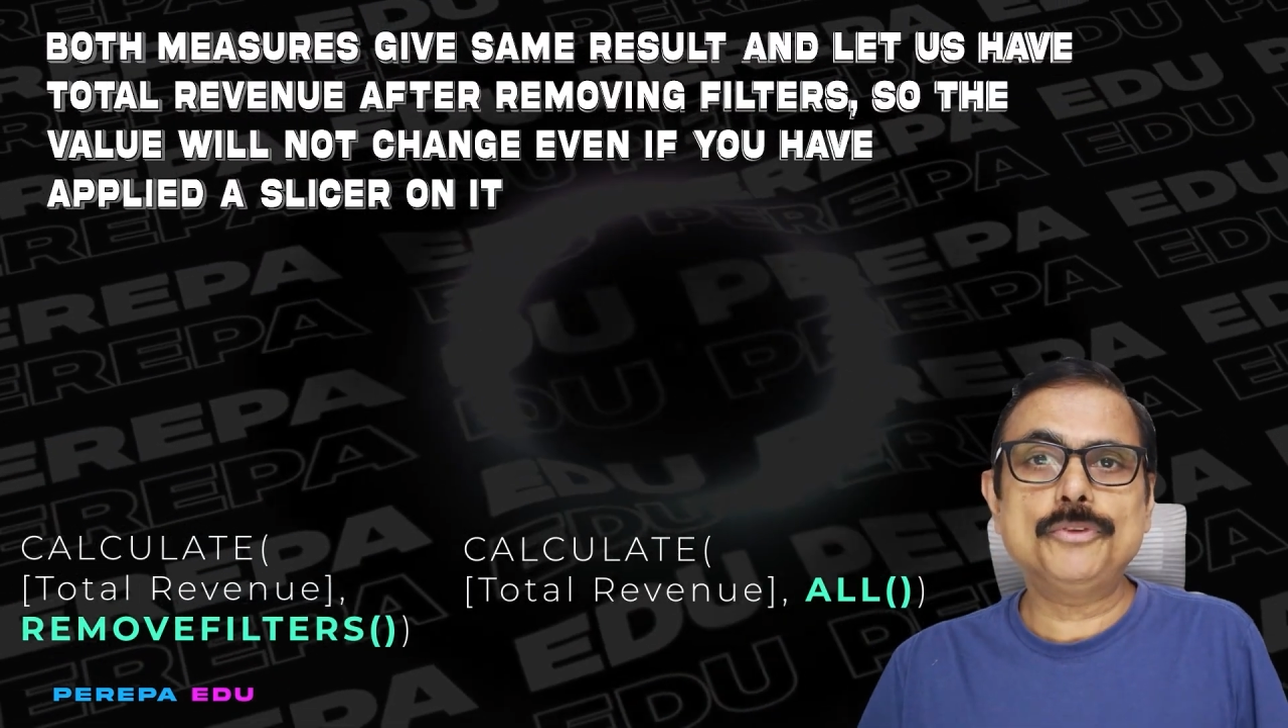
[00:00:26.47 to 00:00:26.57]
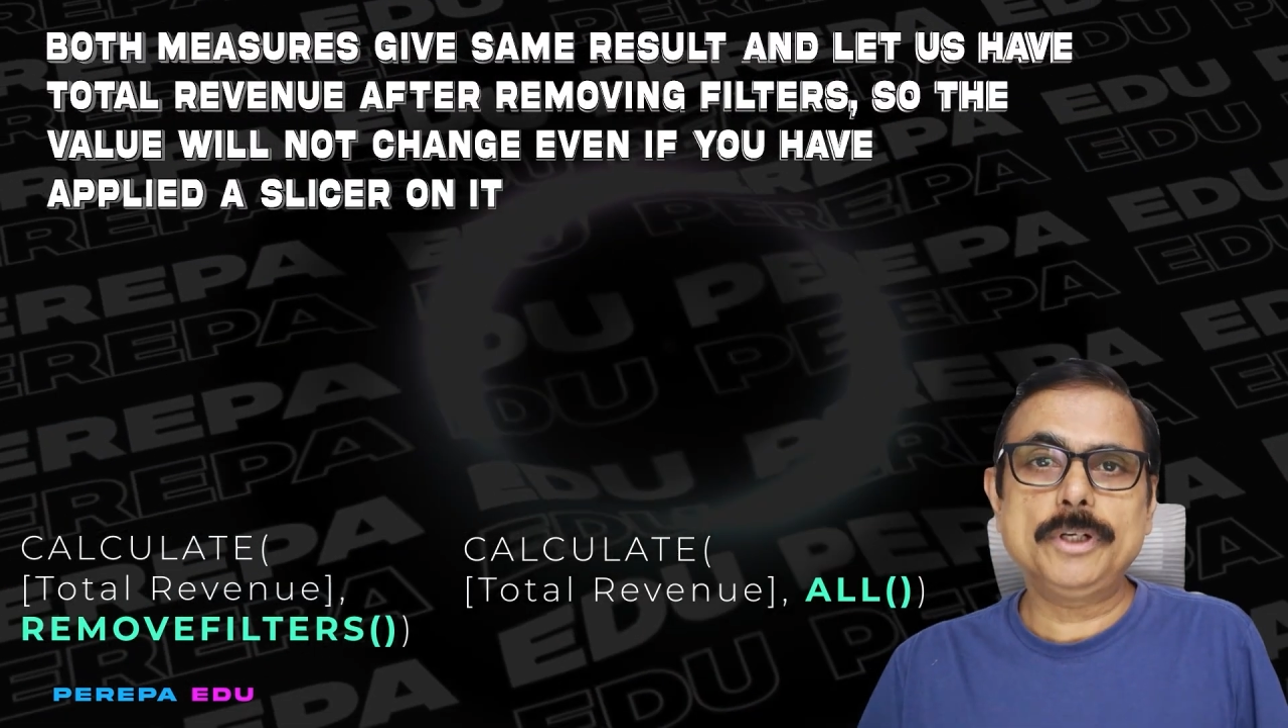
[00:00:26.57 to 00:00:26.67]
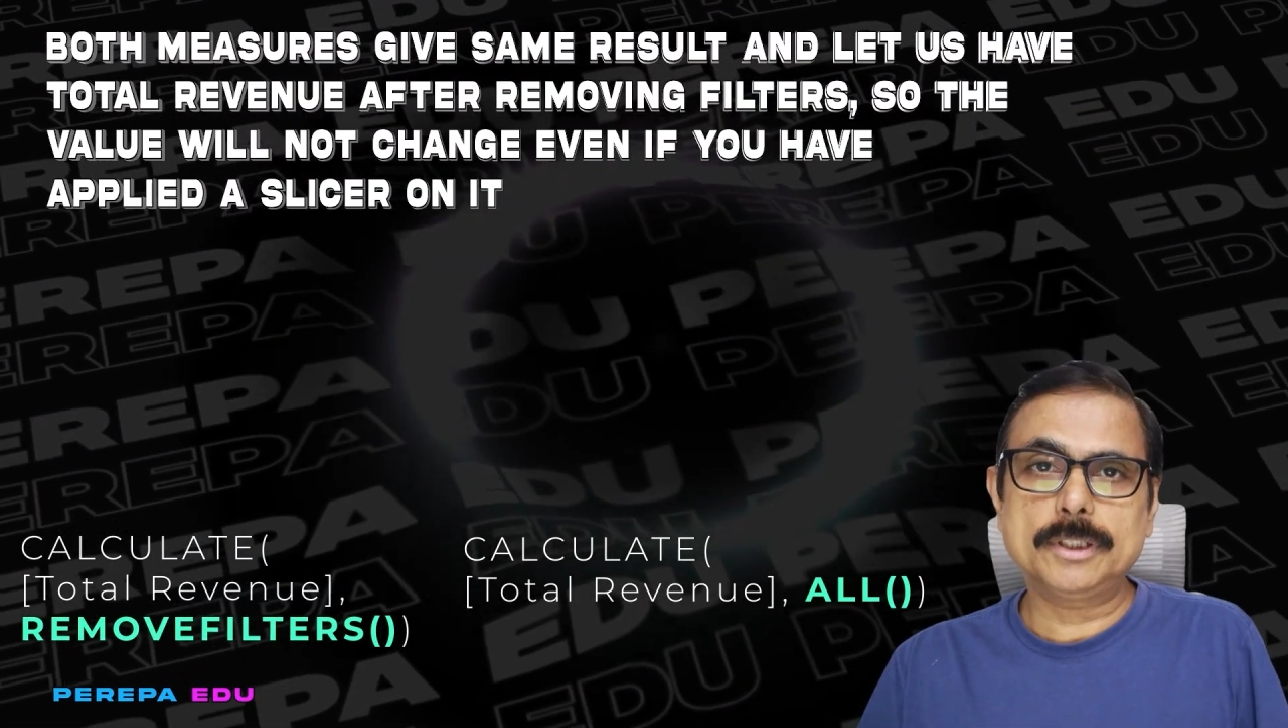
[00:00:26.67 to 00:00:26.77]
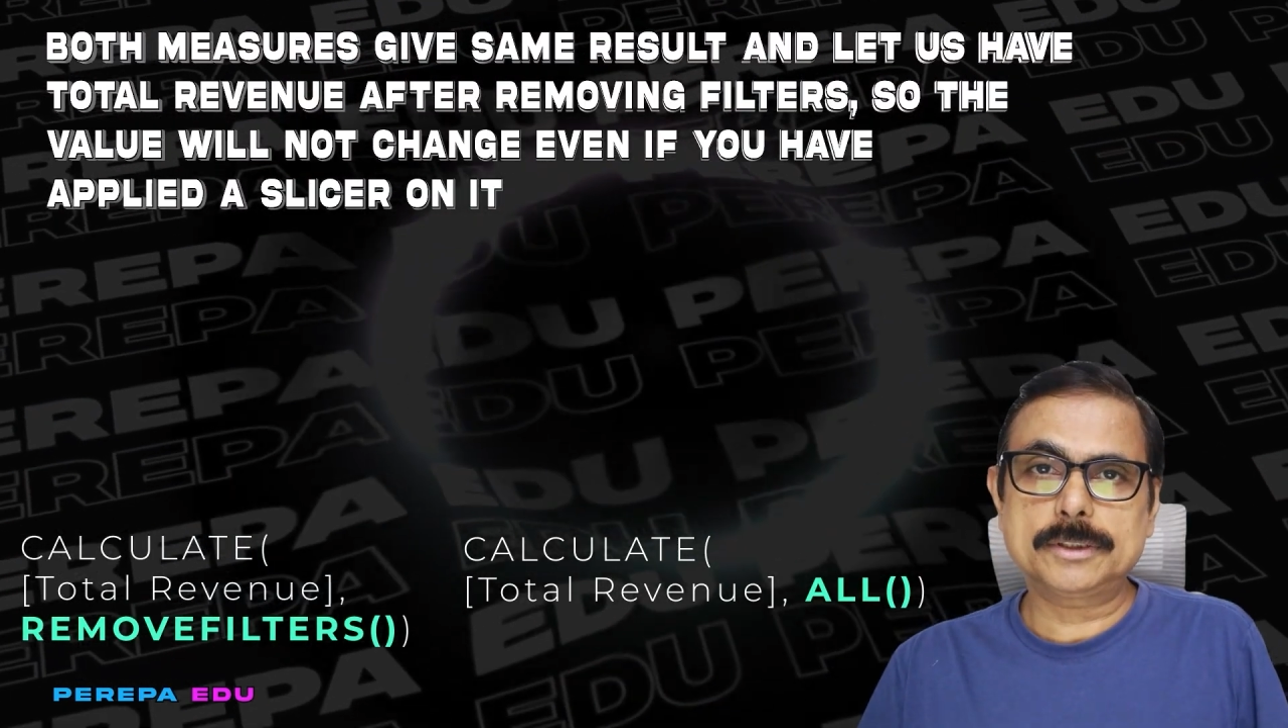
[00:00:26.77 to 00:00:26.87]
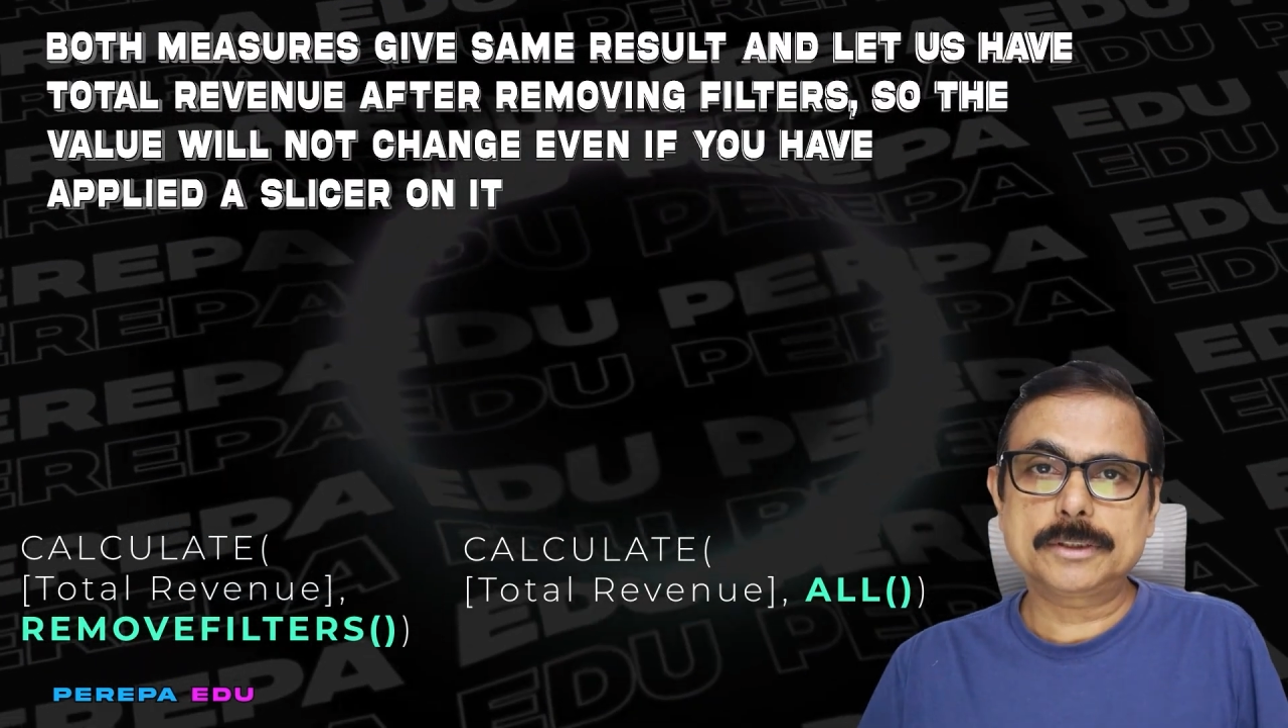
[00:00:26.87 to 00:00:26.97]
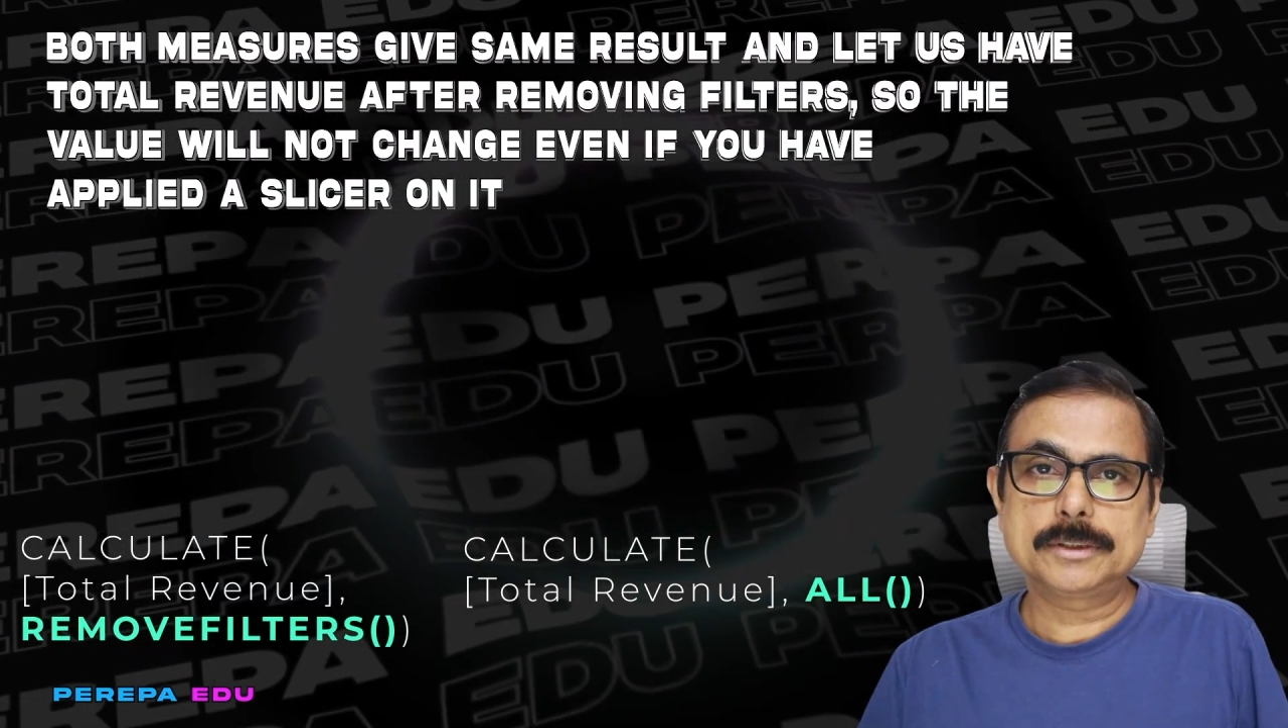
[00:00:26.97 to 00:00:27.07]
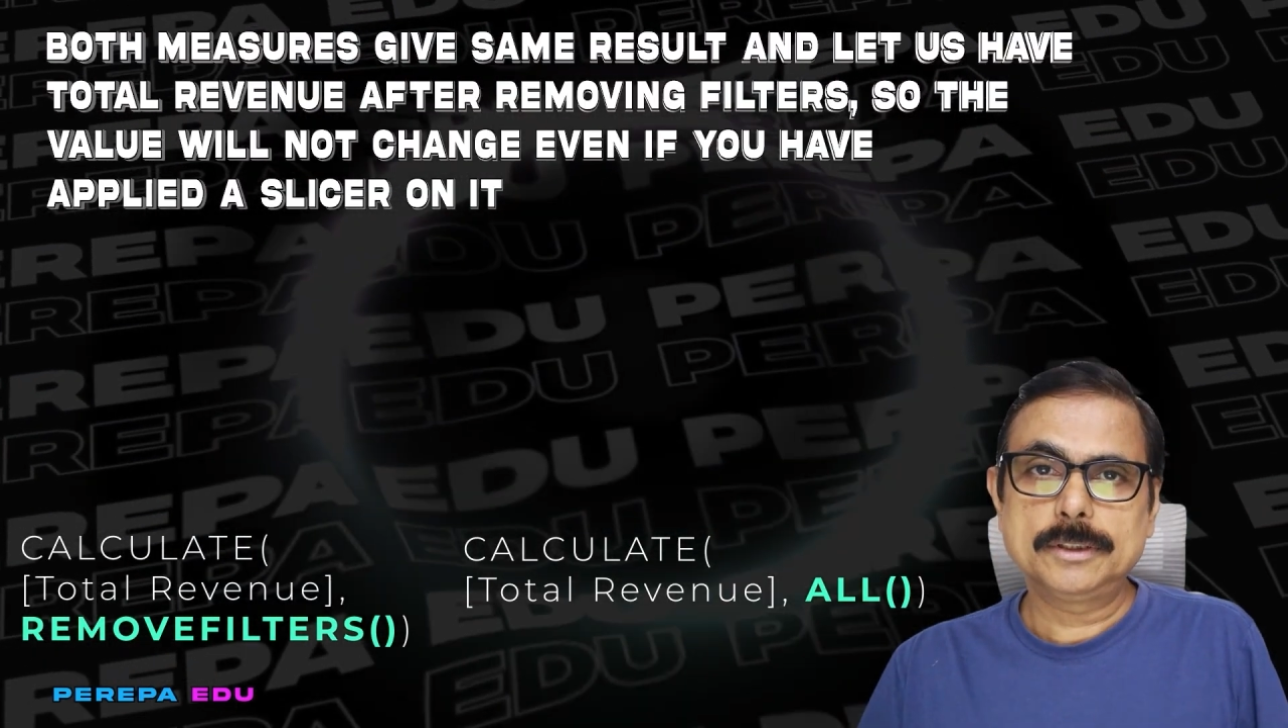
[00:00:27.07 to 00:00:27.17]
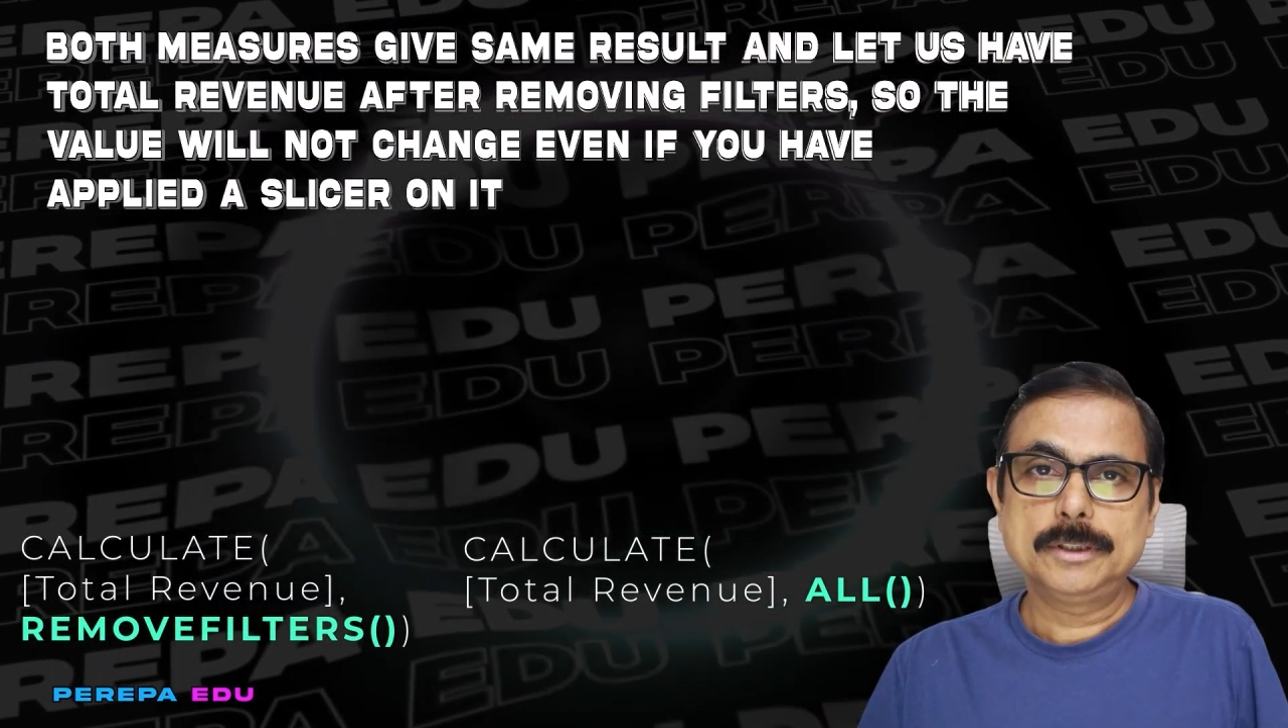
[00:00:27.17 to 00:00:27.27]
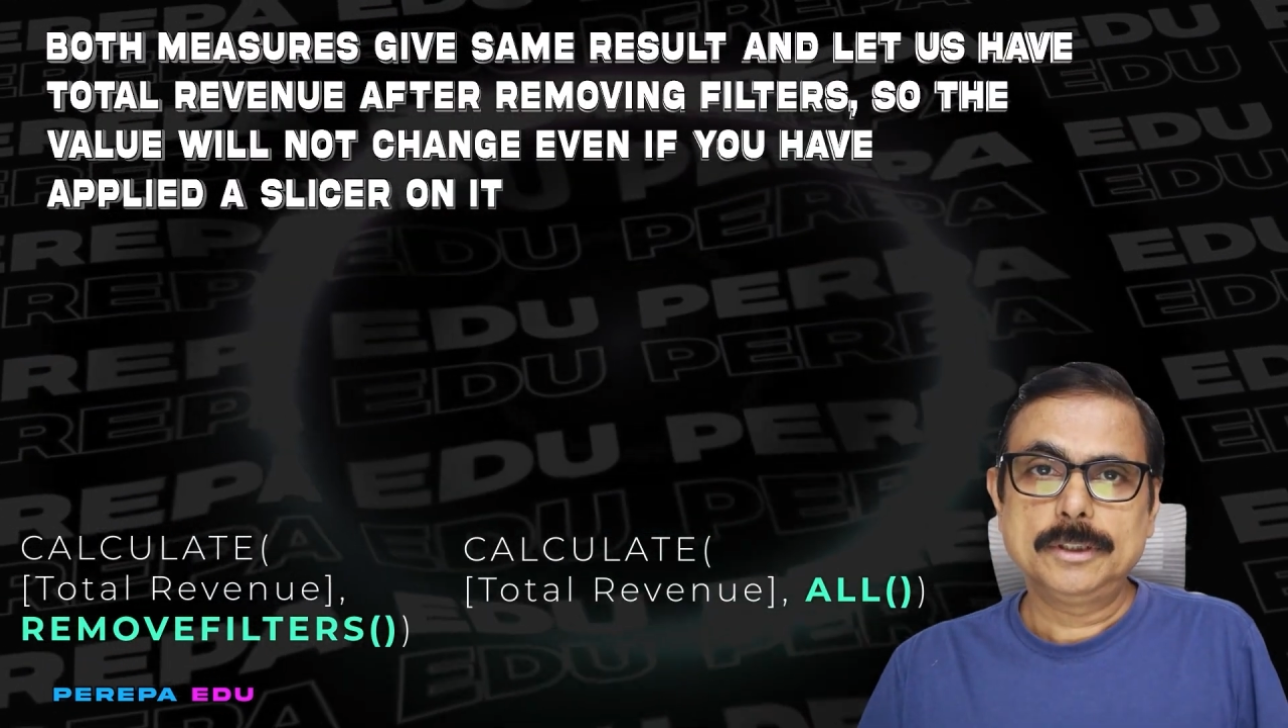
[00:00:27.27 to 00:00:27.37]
filters.